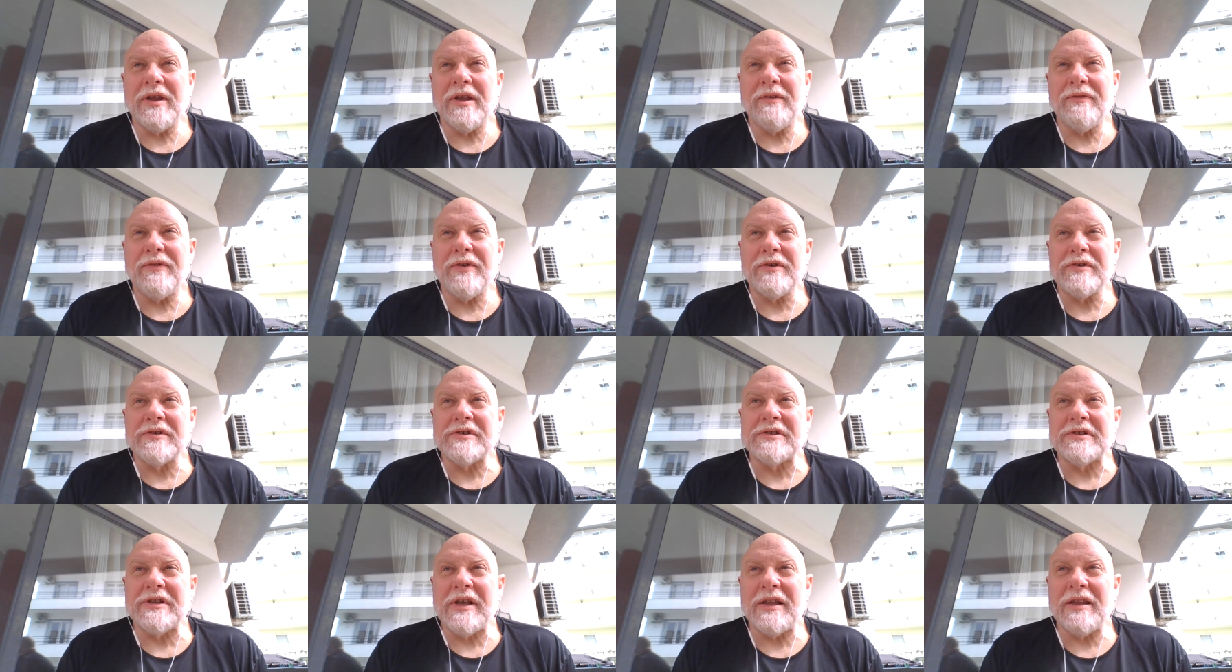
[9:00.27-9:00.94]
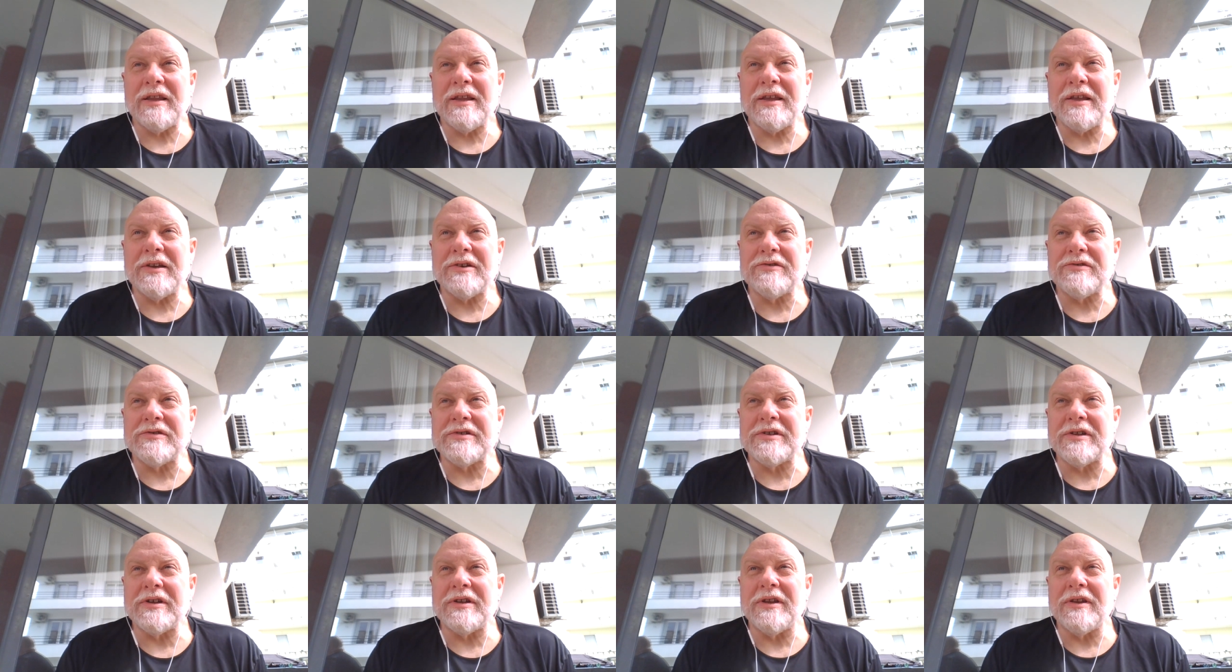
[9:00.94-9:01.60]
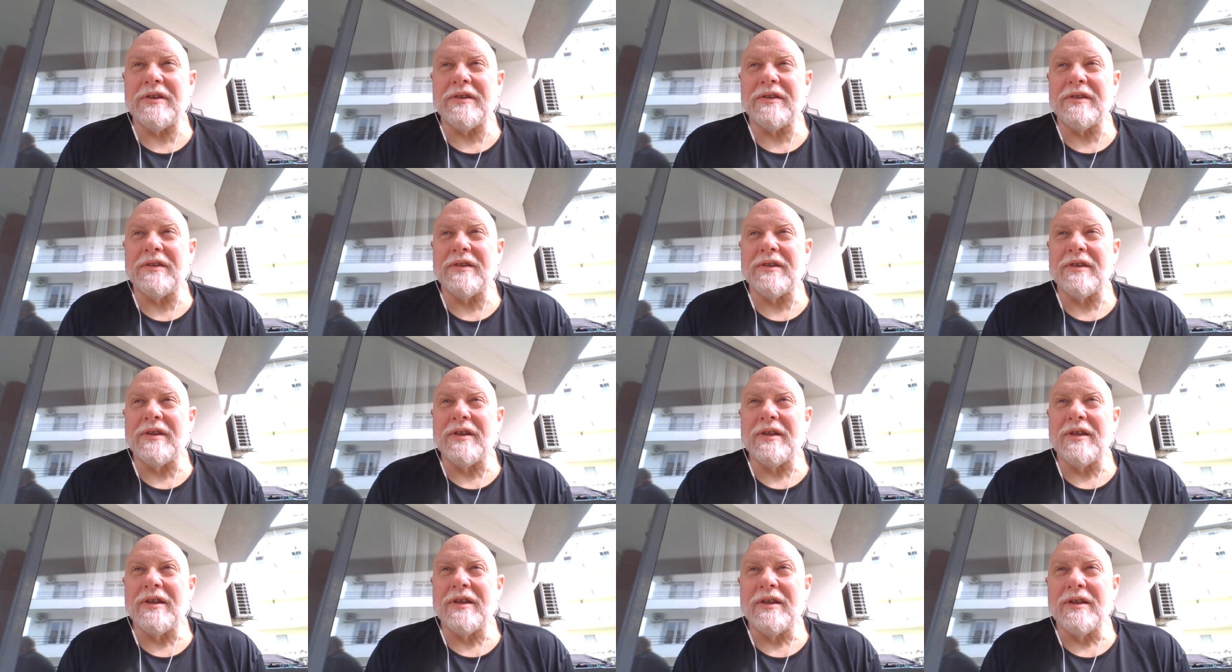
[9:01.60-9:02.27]
if you're slightly interested in
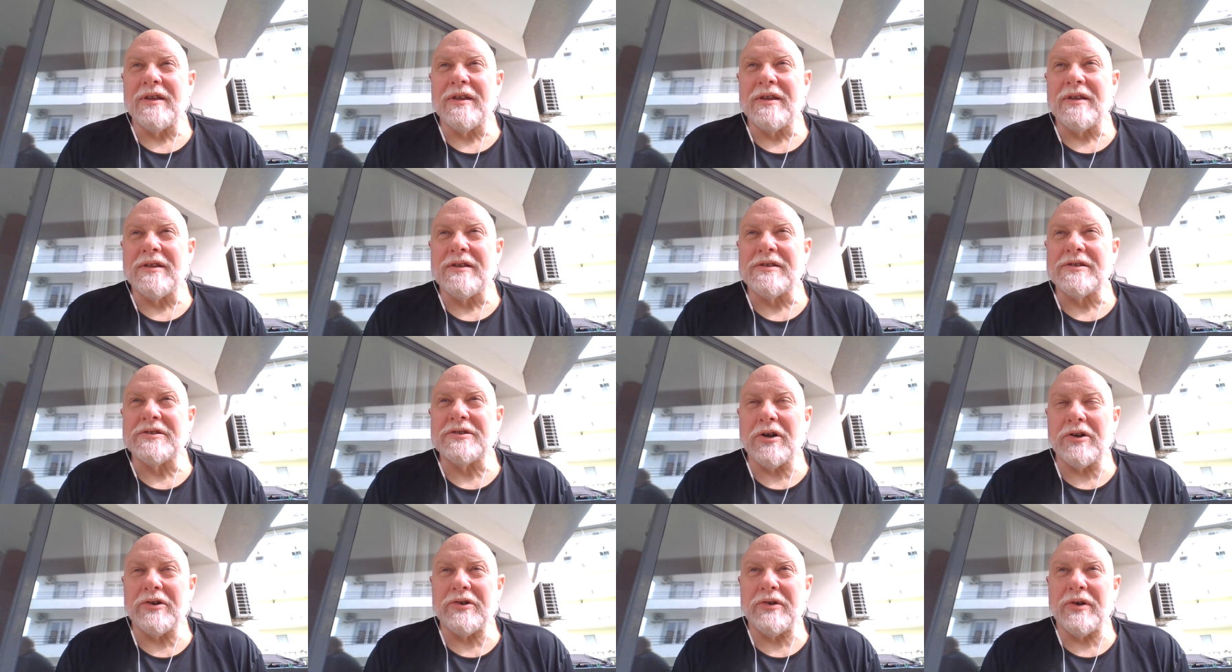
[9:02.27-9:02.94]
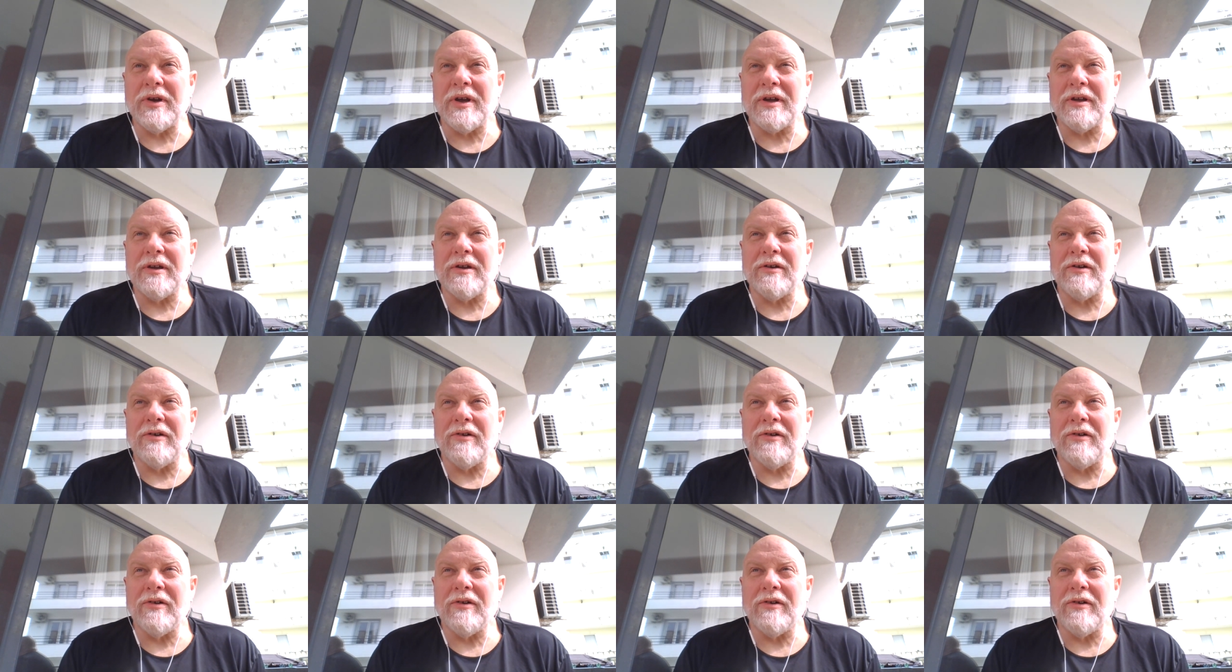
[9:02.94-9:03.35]
Star Trek.